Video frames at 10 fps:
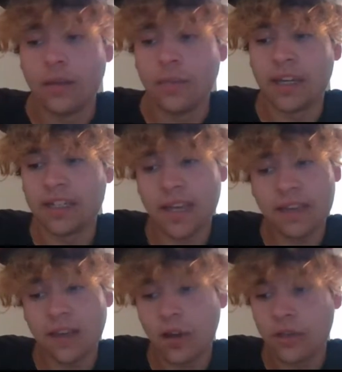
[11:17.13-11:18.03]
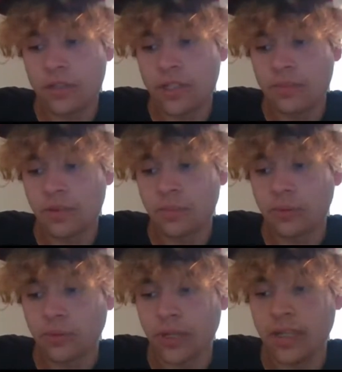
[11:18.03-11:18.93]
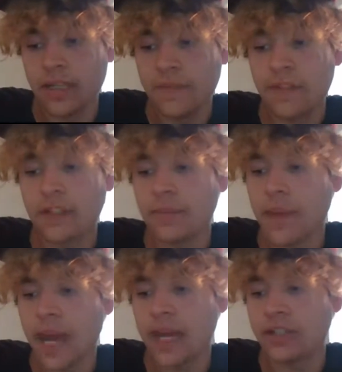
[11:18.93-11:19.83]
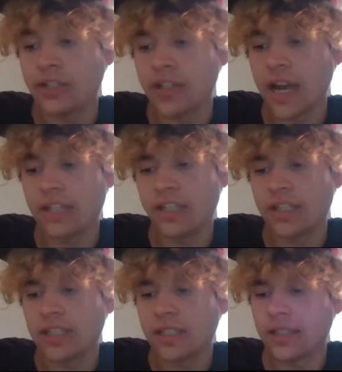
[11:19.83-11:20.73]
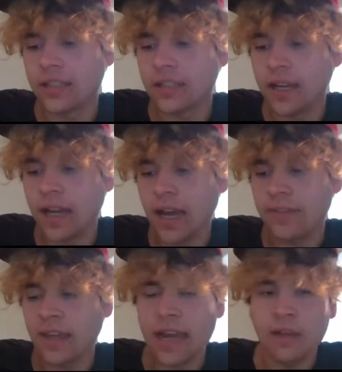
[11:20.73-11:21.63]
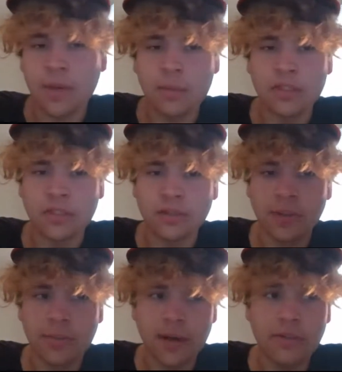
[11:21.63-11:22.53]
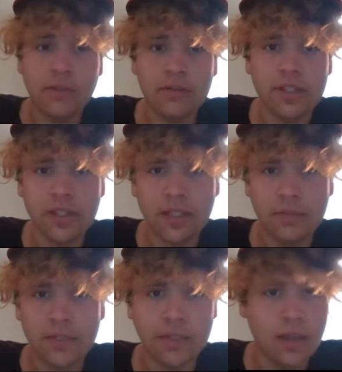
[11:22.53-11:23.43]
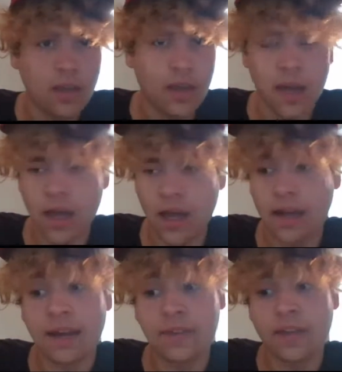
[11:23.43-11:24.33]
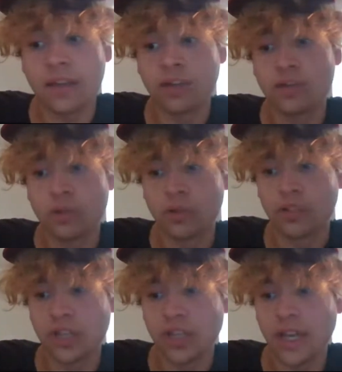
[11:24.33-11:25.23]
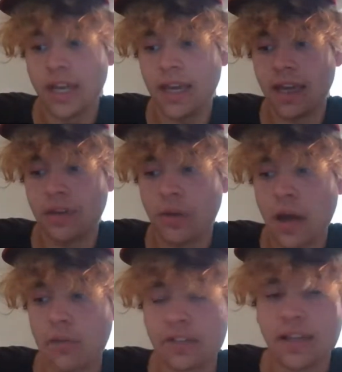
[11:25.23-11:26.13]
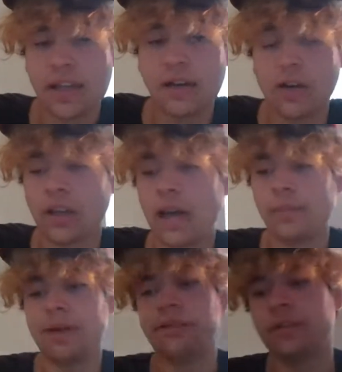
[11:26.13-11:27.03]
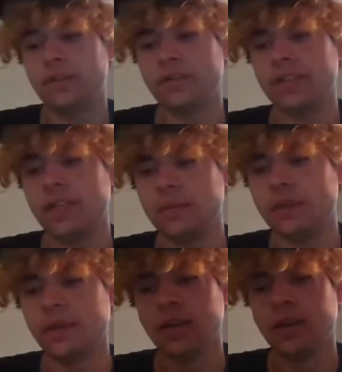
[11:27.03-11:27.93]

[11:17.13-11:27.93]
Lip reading: Because I think all those teams are pretty evenly matched. I think Alabama's a little bit better than those teams. And I think Georgia and Ohio State are a lot better than those teams.